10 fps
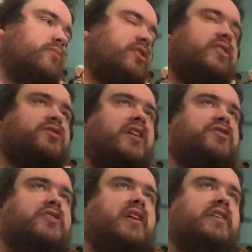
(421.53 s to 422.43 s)
Trailer Trash,
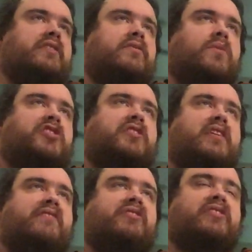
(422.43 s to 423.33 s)
none. Watched it on
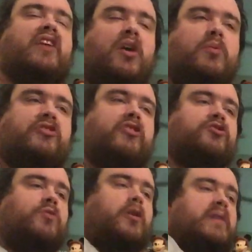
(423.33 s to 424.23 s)
Netflix. Was there
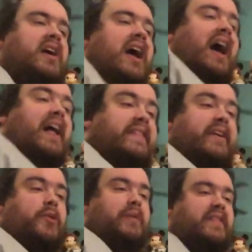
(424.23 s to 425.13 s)
shawarma? A
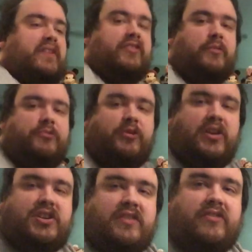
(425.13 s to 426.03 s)
little bit. There's some
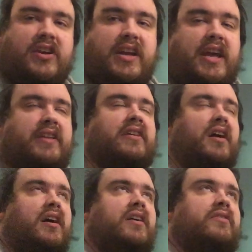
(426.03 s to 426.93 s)
footage at the very end
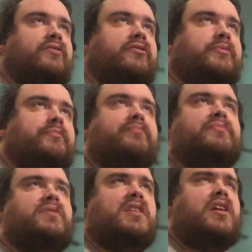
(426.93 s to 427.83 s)

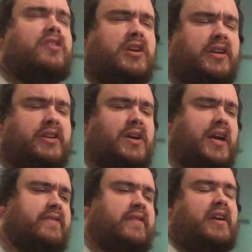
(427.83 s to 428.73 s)
during the
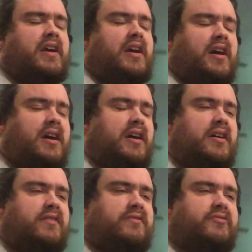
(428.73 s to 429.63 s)
credits,
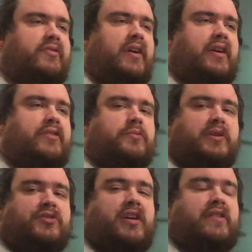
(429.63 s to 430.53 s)
of the real
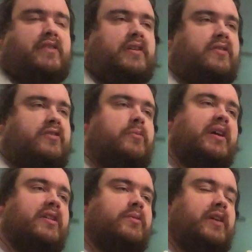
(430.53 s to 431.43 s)
Jonathan Larson, but
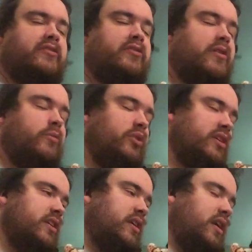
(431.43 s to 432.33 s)
otherwise, no.
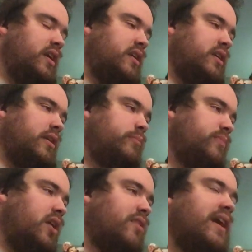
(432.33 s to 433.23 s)

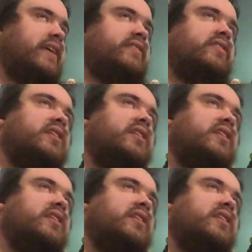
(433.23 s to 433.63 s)
Alright.